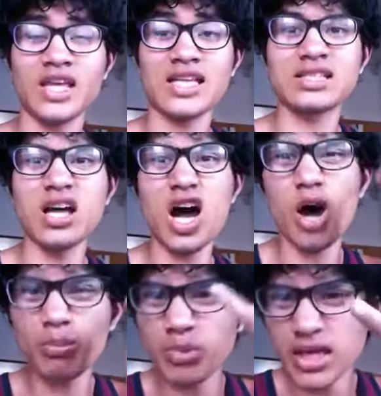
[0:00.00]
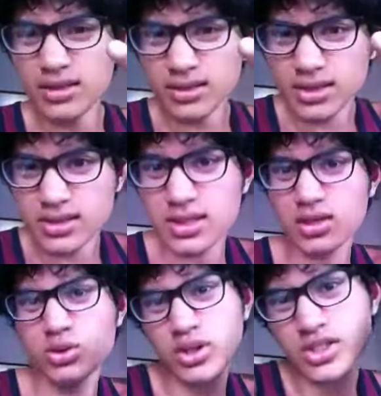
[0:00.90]
it's not upbeat, it's
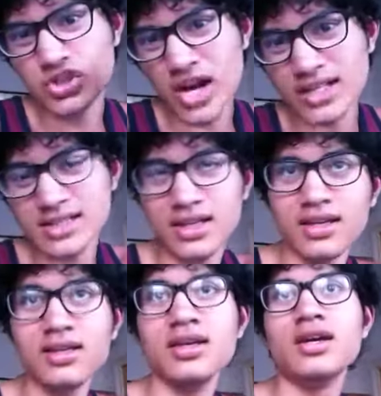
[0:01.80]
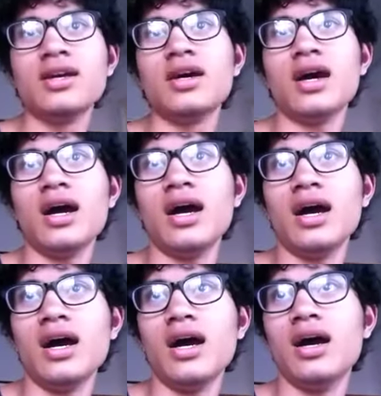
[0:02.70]
not too distracting,
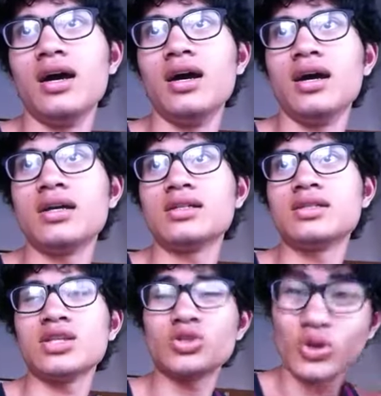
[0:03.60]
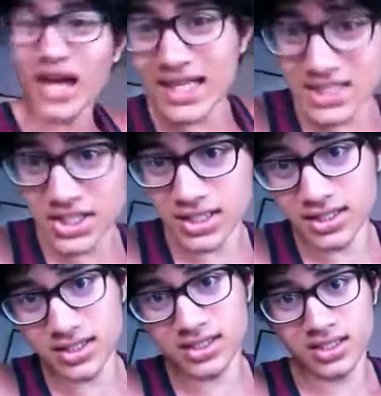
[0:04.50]
it's not too
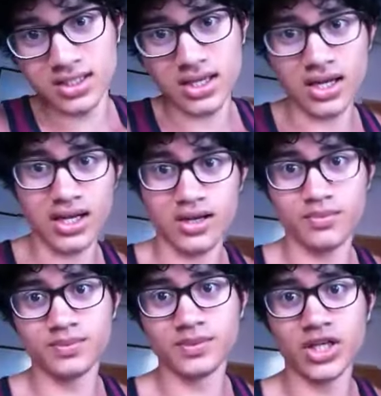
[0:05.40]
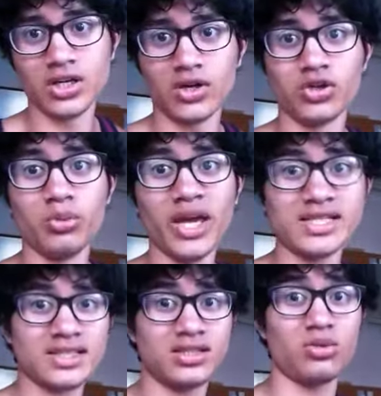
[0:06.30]
catchy.
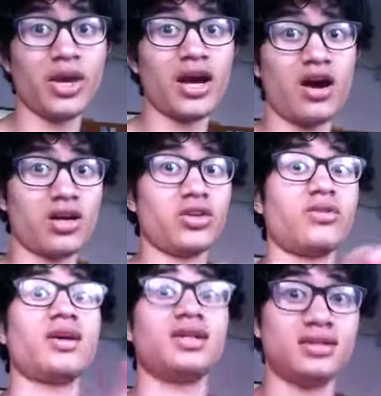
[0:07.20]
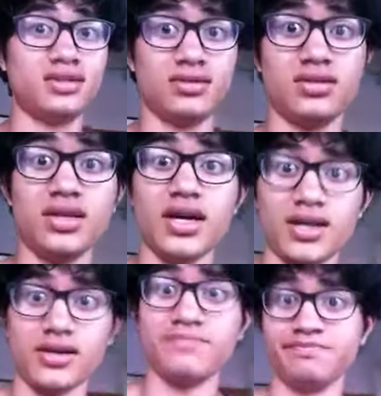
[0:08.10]
You may argue that
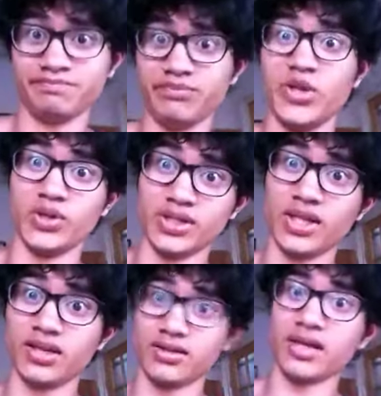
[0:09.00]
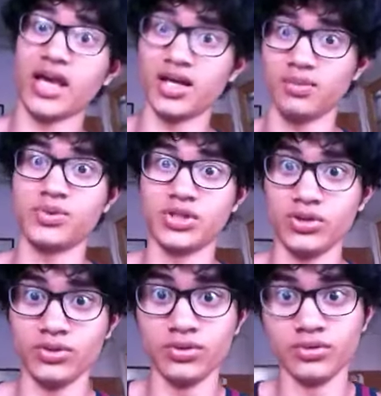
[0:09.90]
yeah, music helps
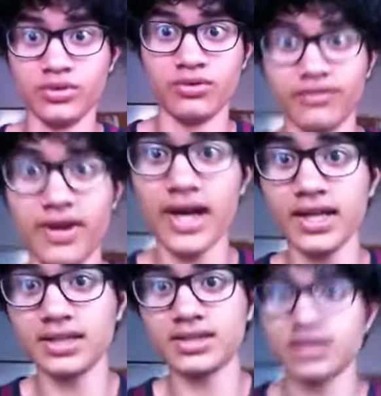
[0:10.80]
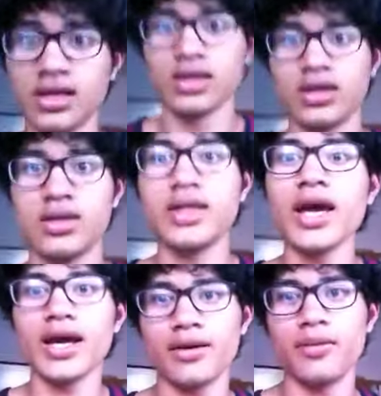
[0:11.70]
you revise,
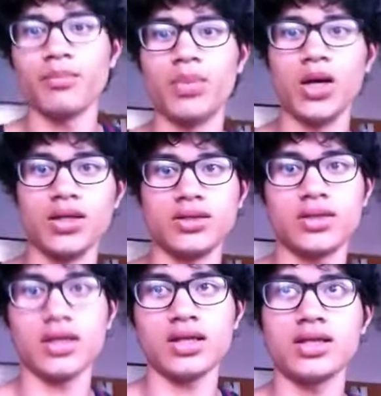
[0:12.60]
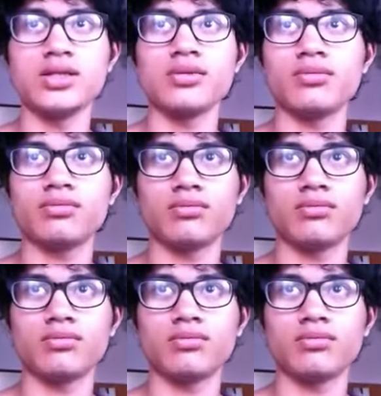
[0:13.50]
yeah, but it doesn't